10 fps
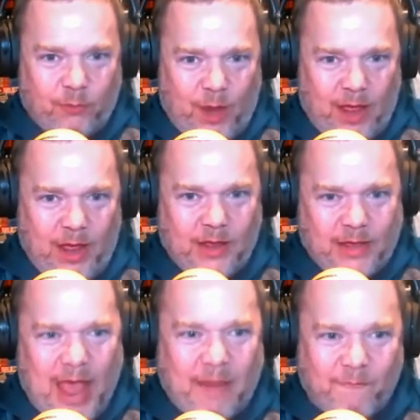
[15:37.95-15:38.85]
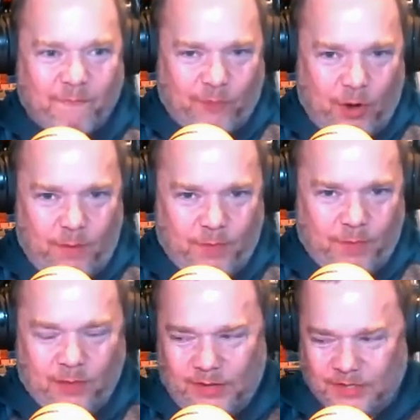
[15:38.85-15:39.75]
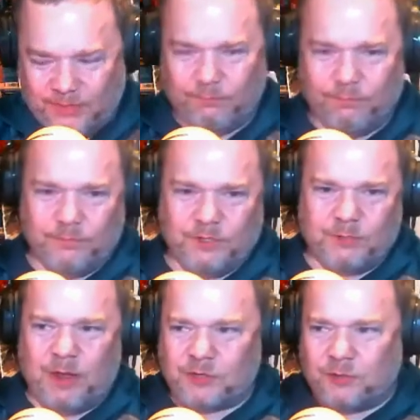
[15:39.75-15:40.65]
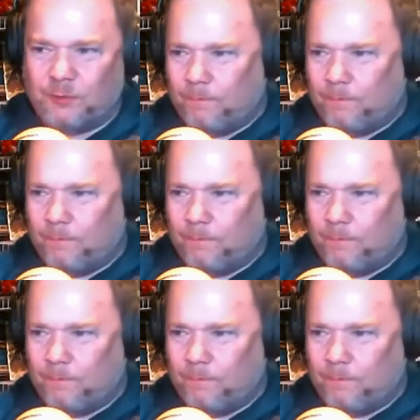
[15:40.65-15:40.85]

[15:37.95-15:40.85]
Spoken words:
ray came from the holiday special.